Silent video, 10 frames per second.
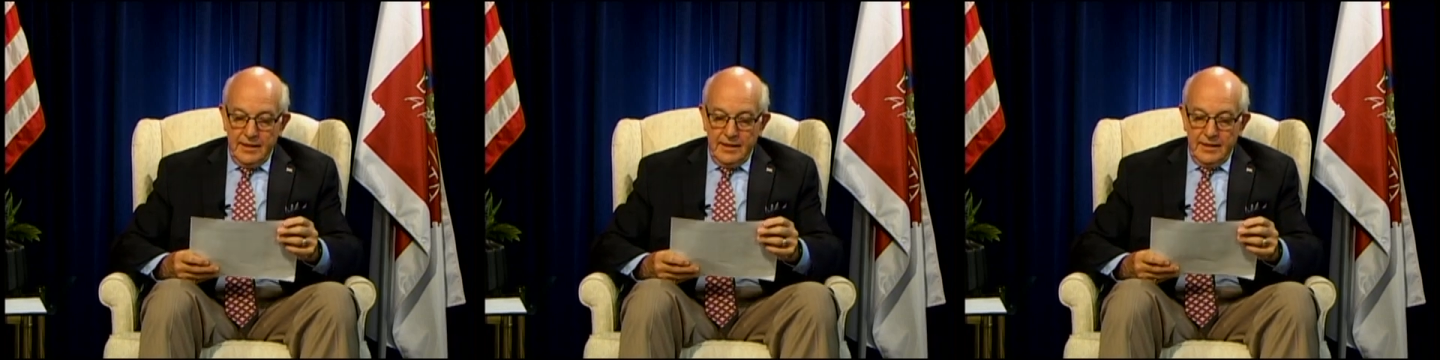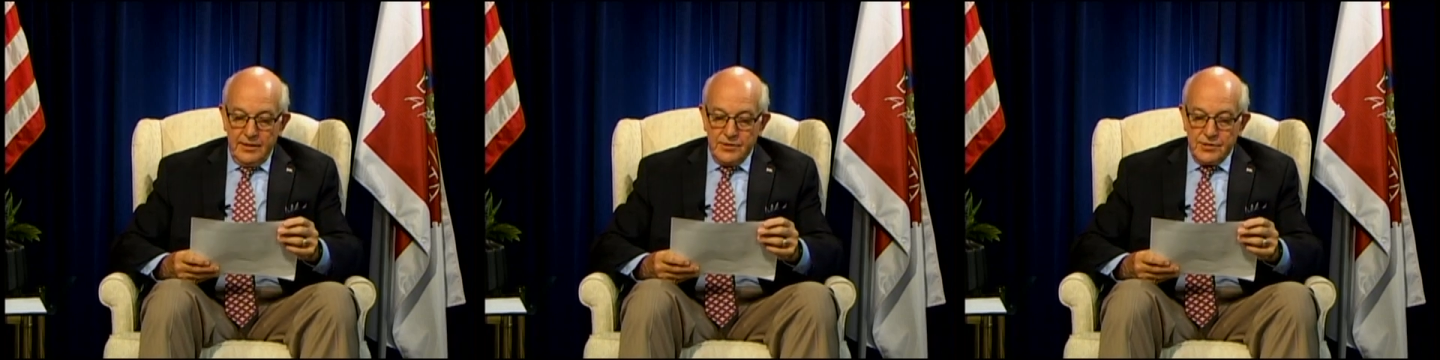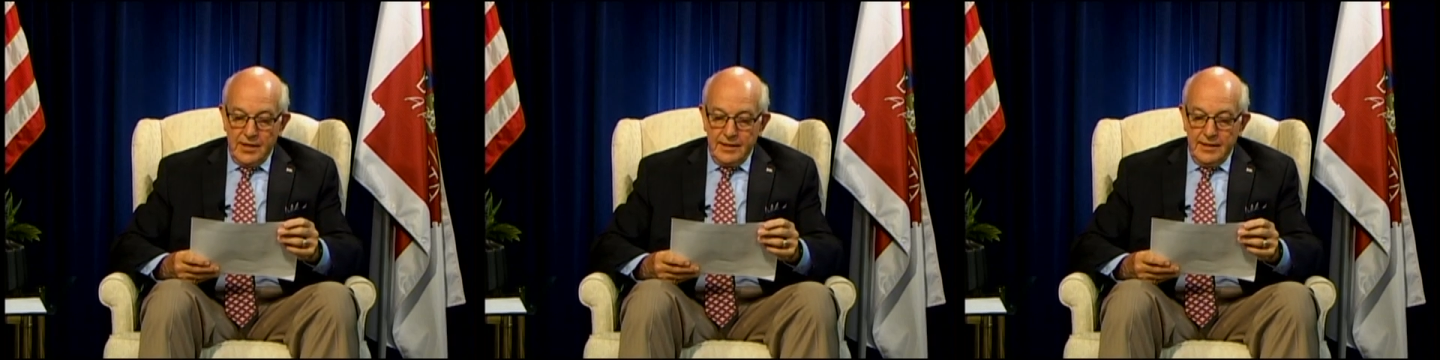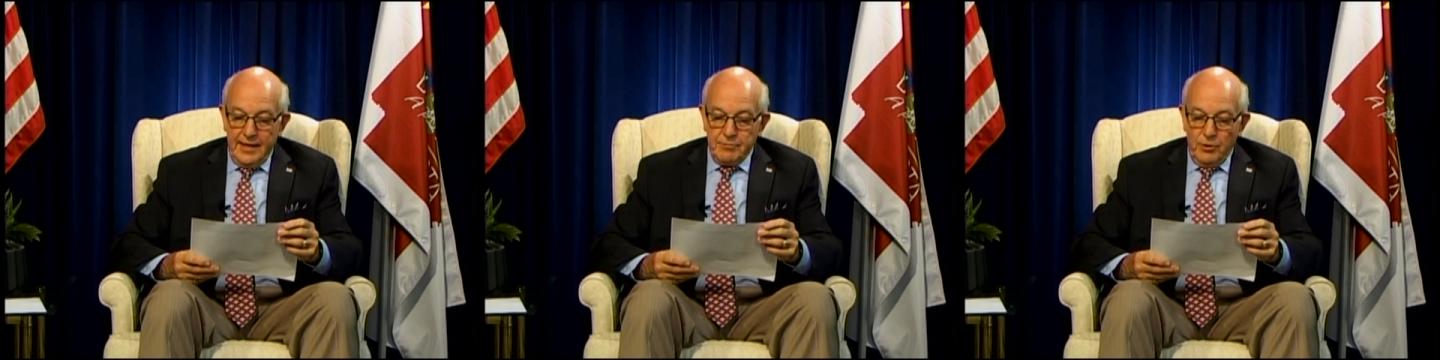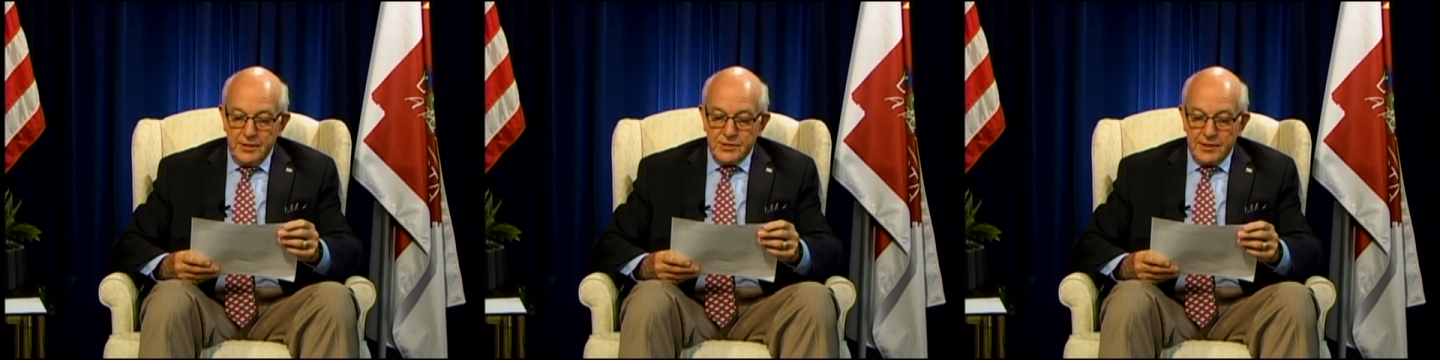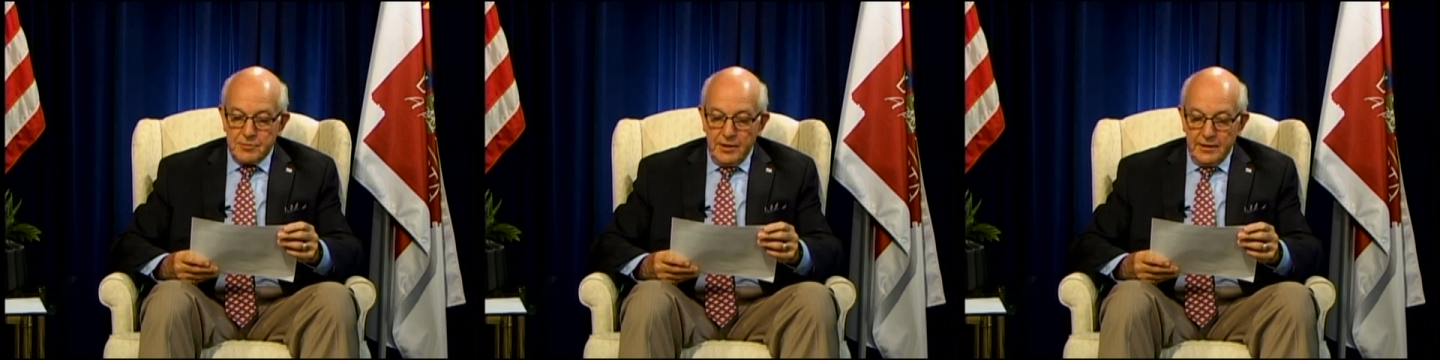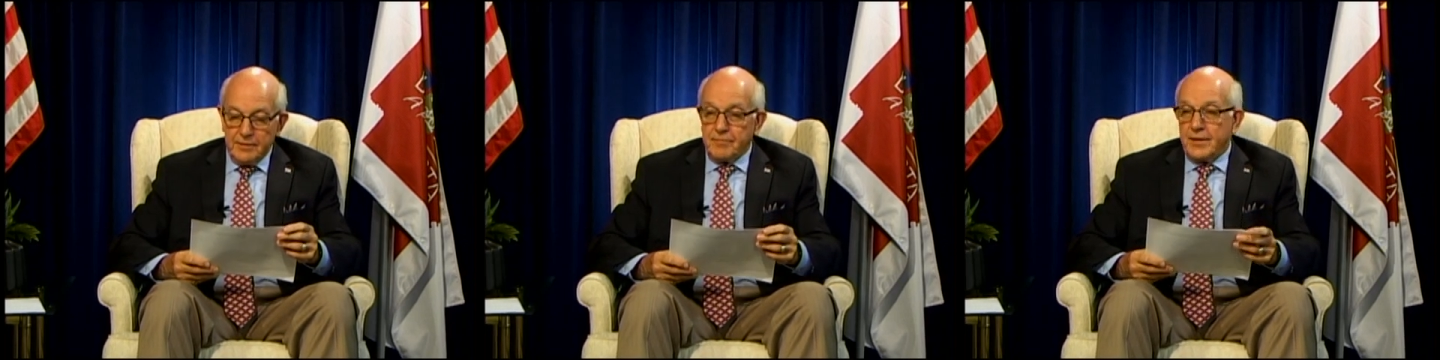Is 9.6
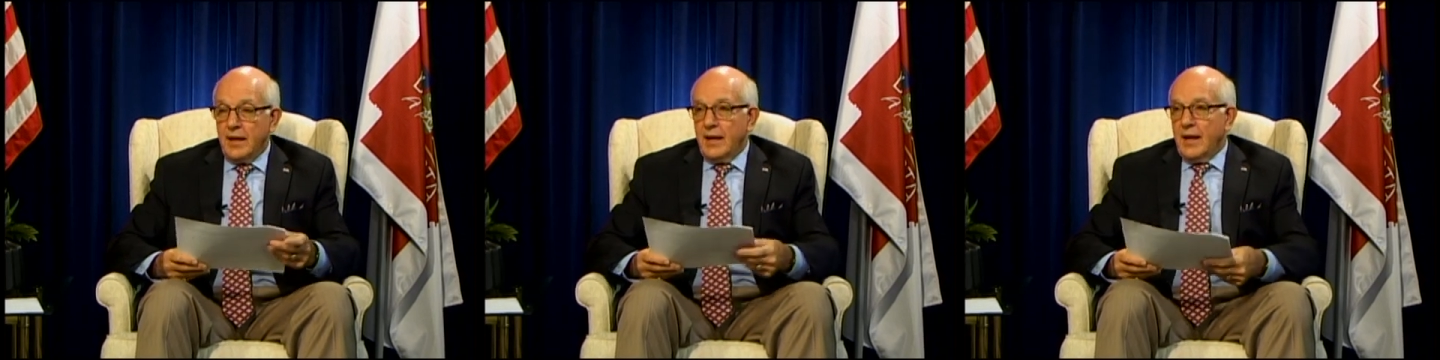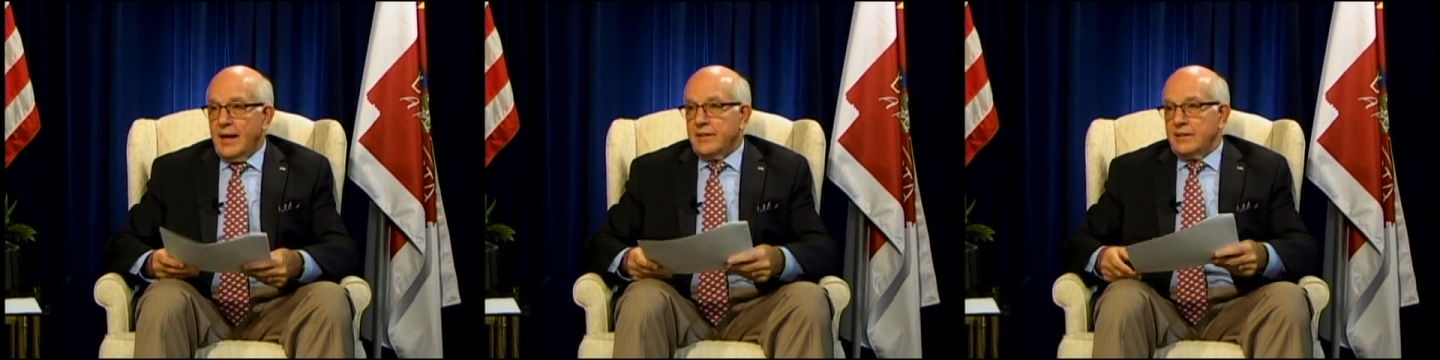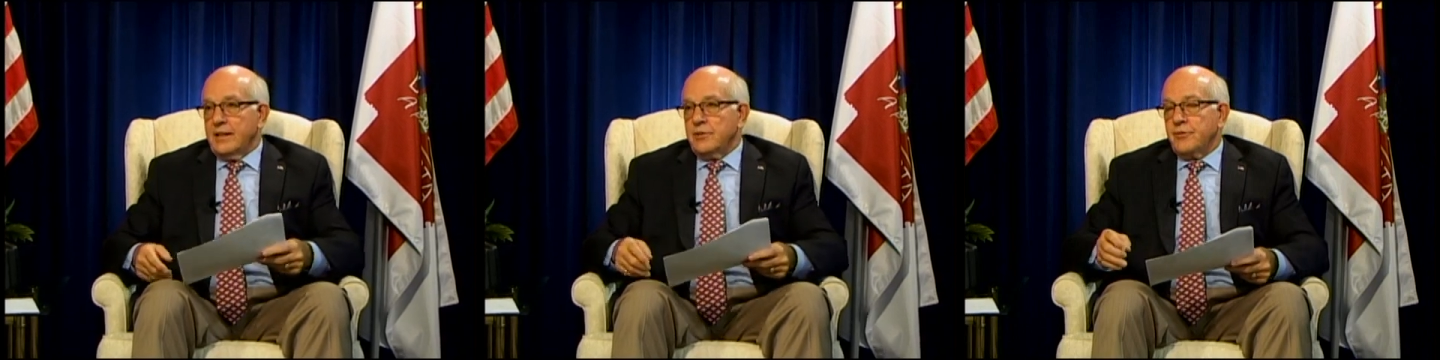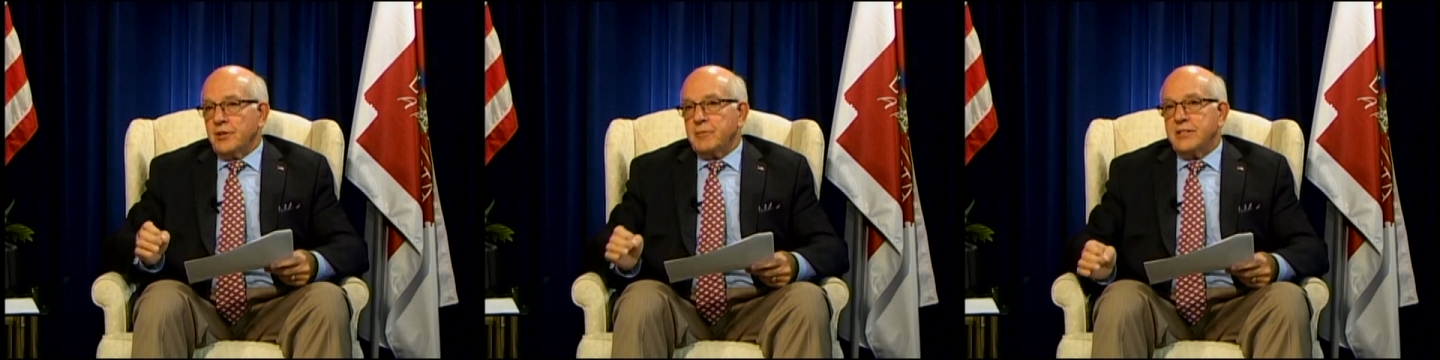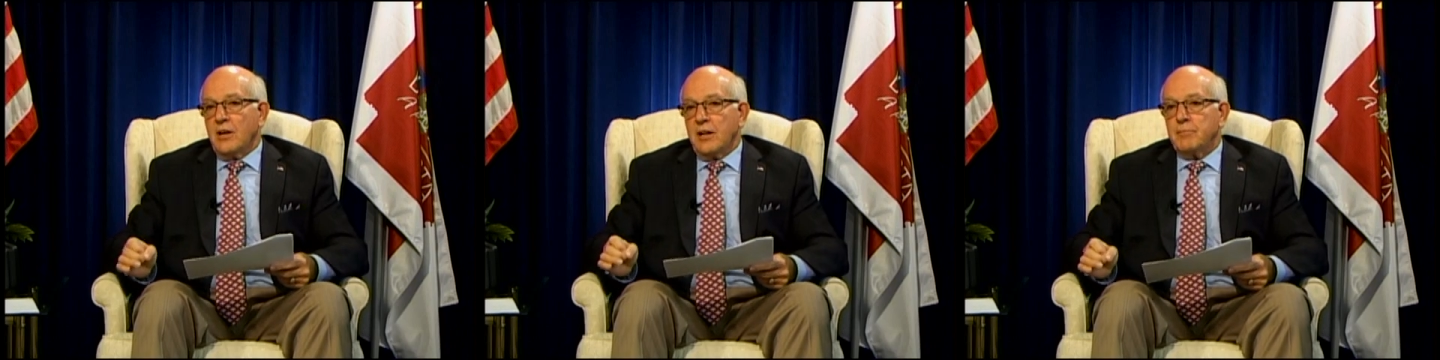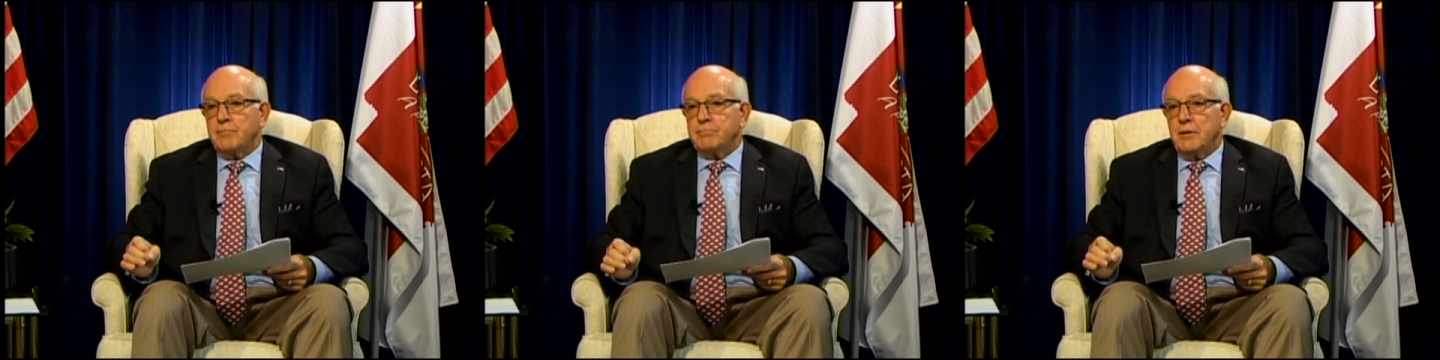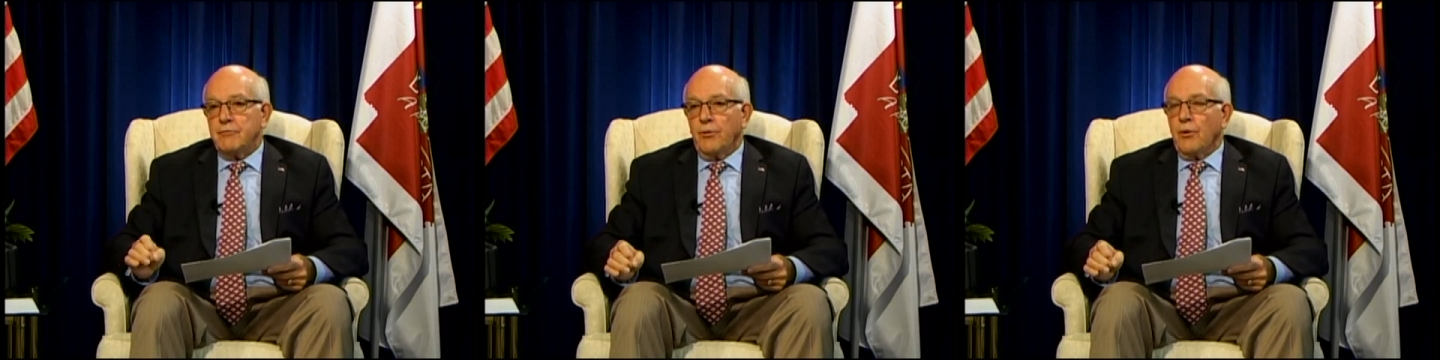million, and you've heard me talk
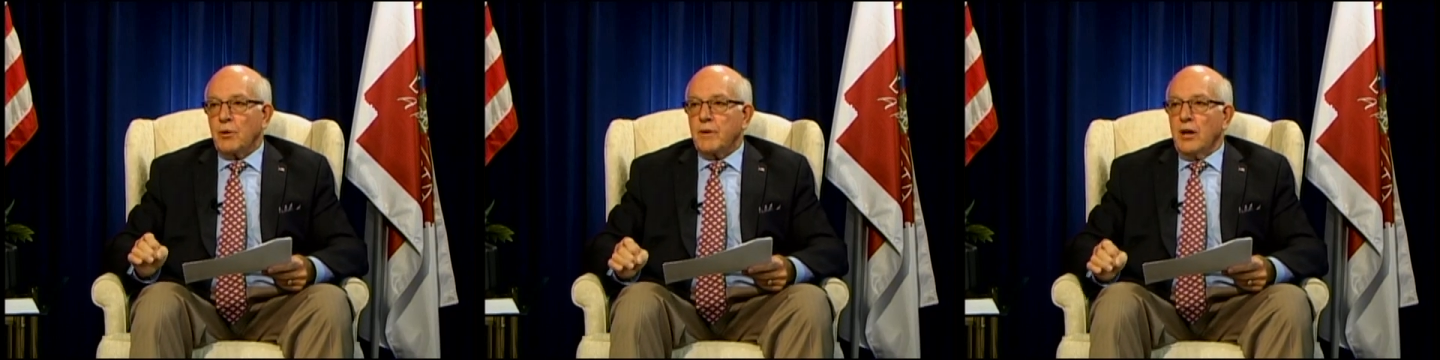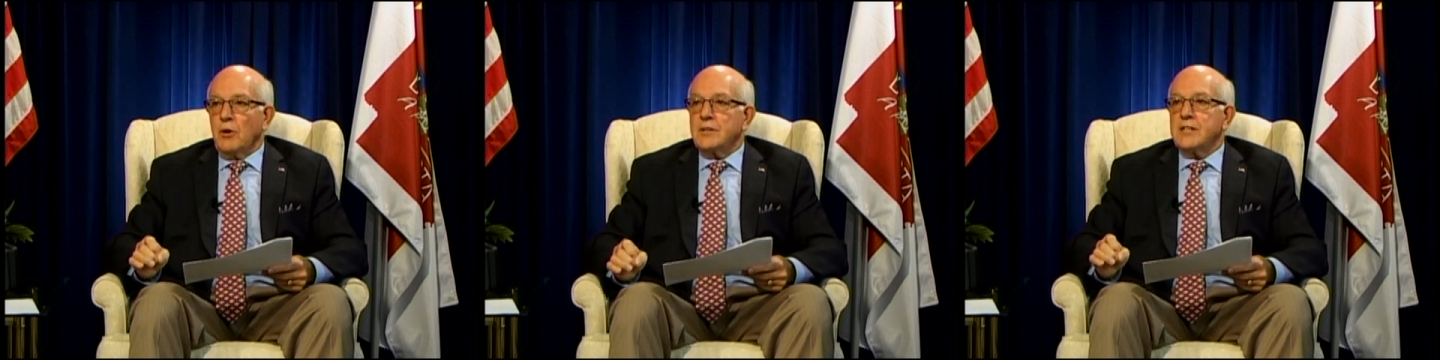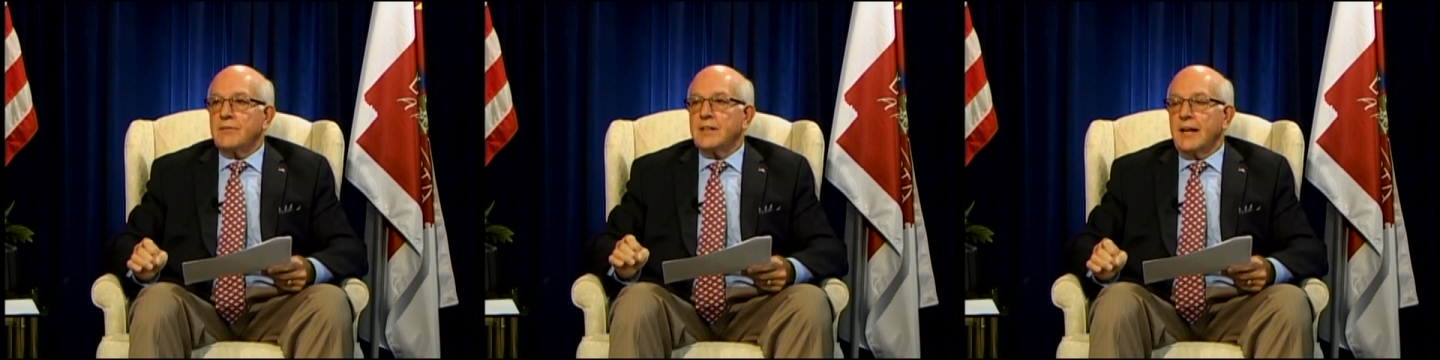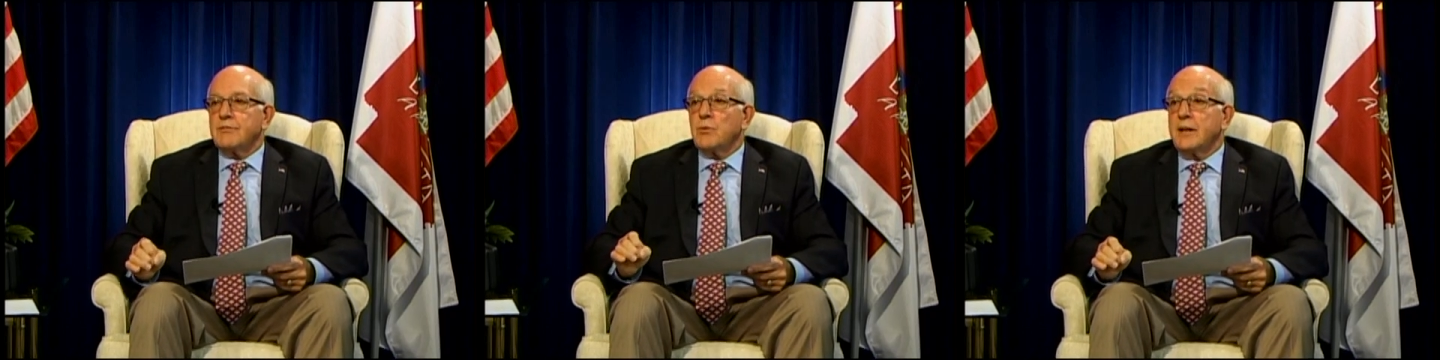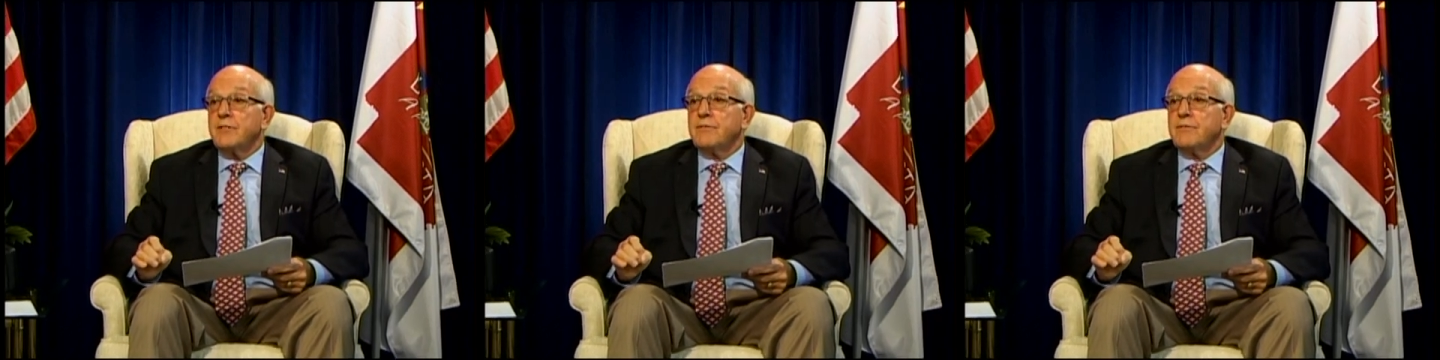before. We always have to have 25%